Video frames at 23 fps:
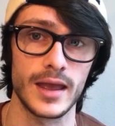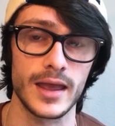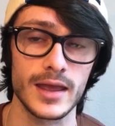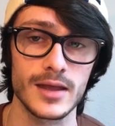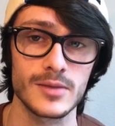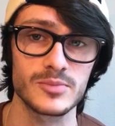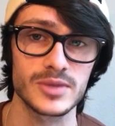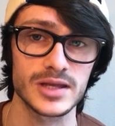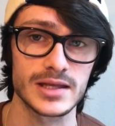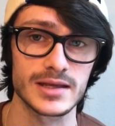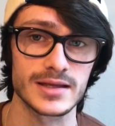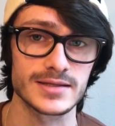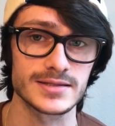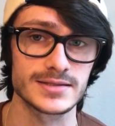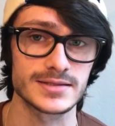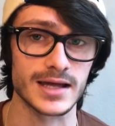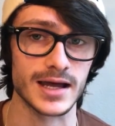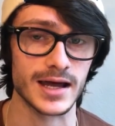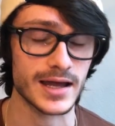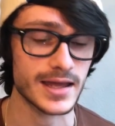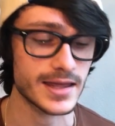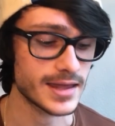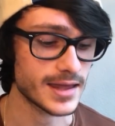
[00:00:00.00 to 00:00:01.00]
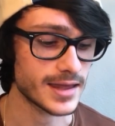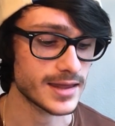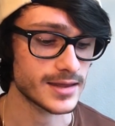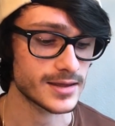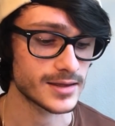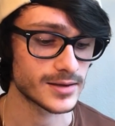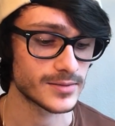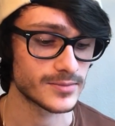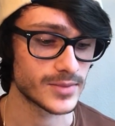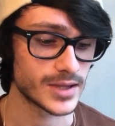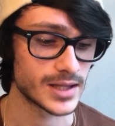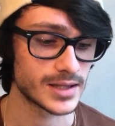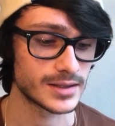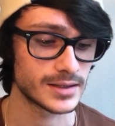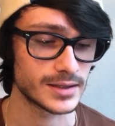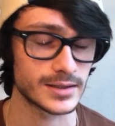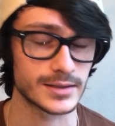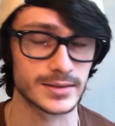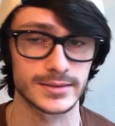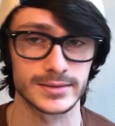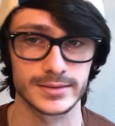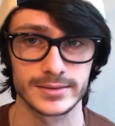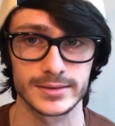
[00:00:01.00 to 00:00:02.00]
And because I am
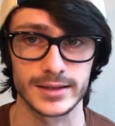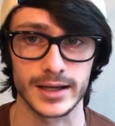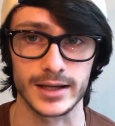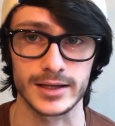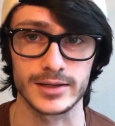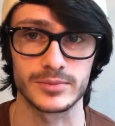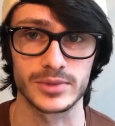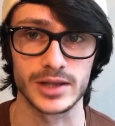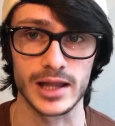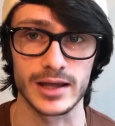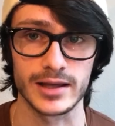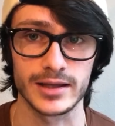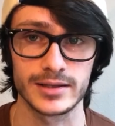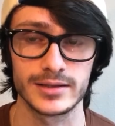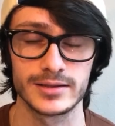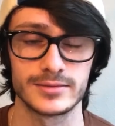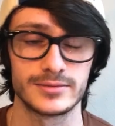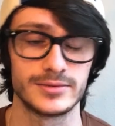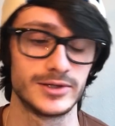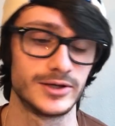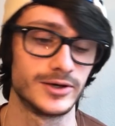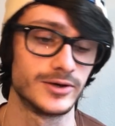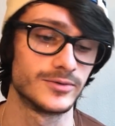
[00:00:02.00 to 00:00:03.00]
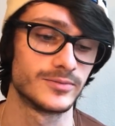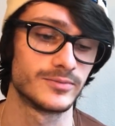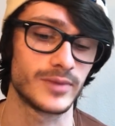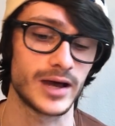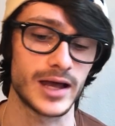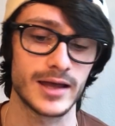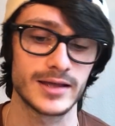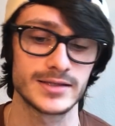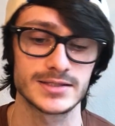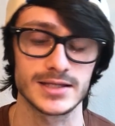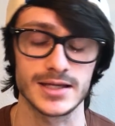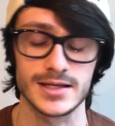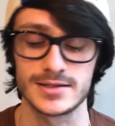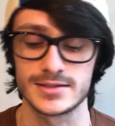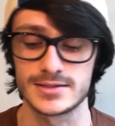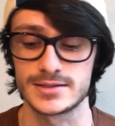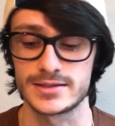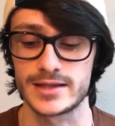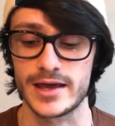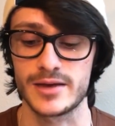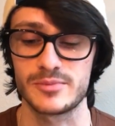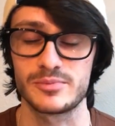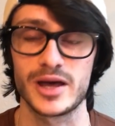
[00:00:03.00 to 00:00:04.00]
kind of blind. No, my eyesight
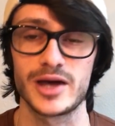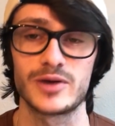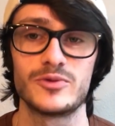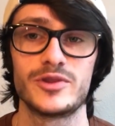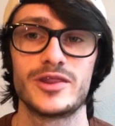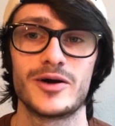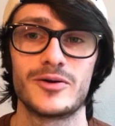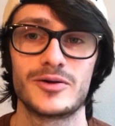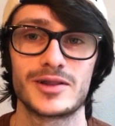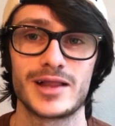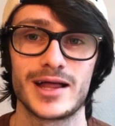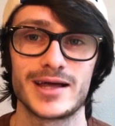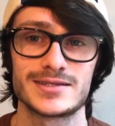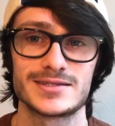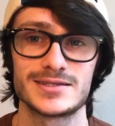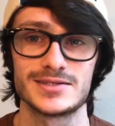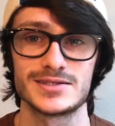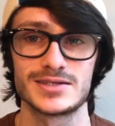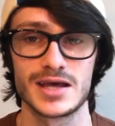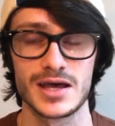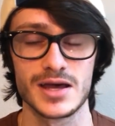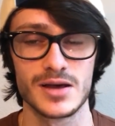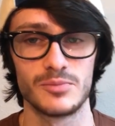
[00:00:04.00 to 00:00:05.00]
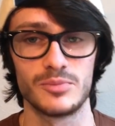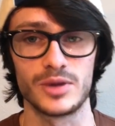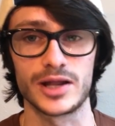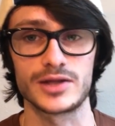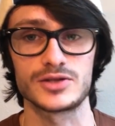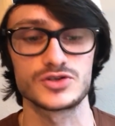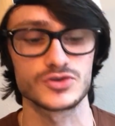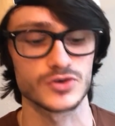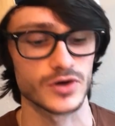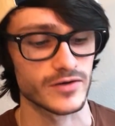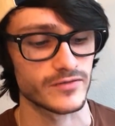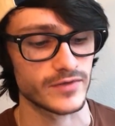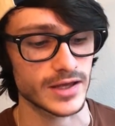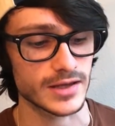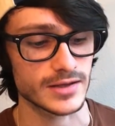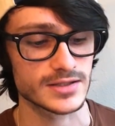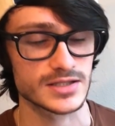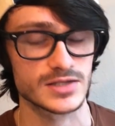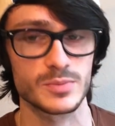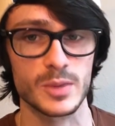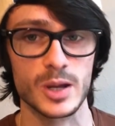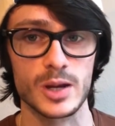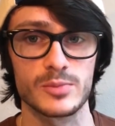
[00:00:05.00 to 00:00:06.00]
isn't that bad without glasses, but I do have a
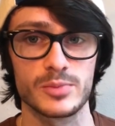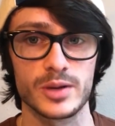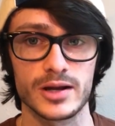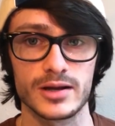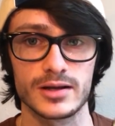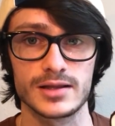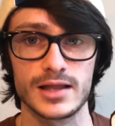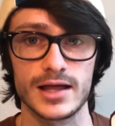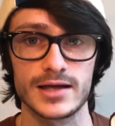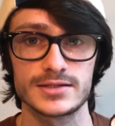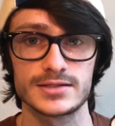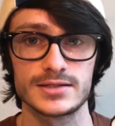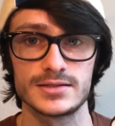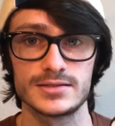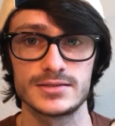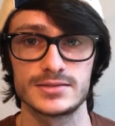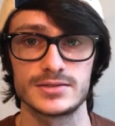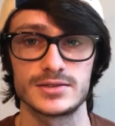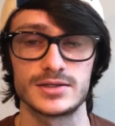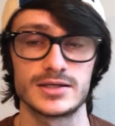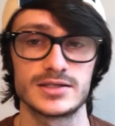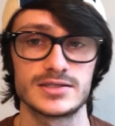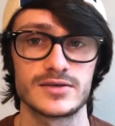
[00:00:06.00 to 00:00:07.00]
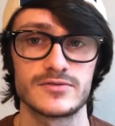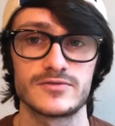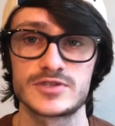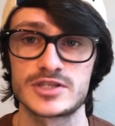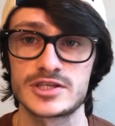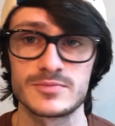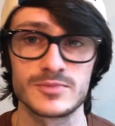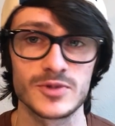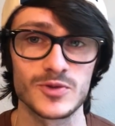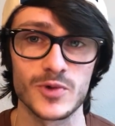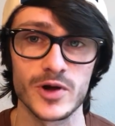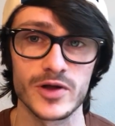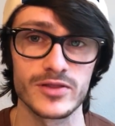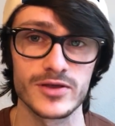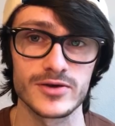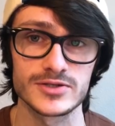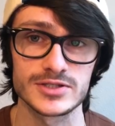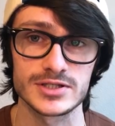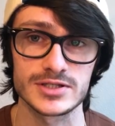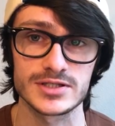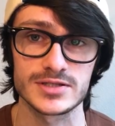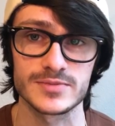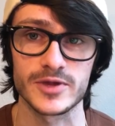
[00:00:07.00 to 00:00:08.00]
spare pair of glasses. You guys have seen me wear
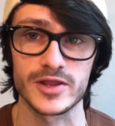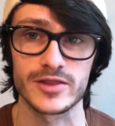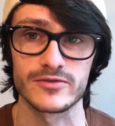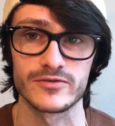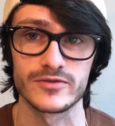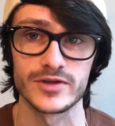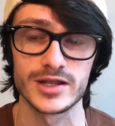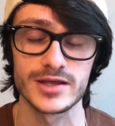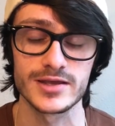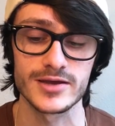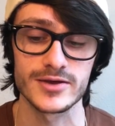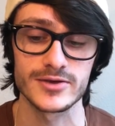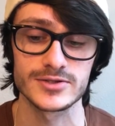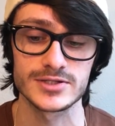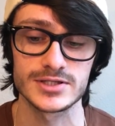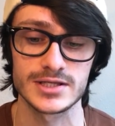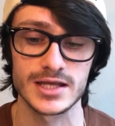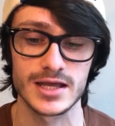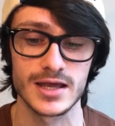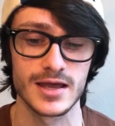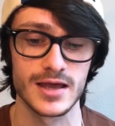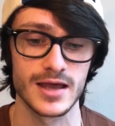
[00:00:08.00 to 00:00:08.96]
those in some other videos.